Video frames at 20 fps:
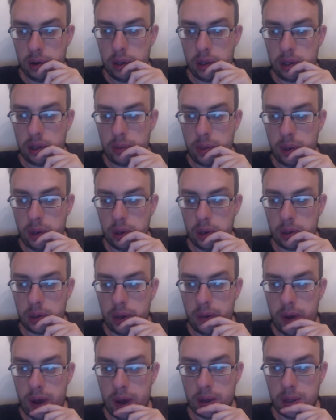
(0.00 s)
Sports
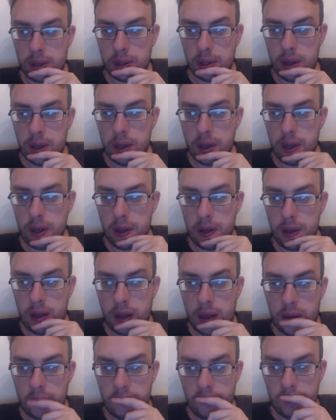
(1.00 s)
Direct, is it?
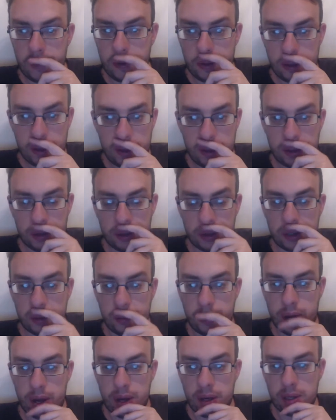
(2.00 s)
Yeah, doesn't
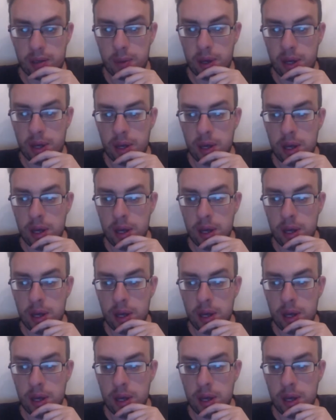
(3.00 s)
surprise me.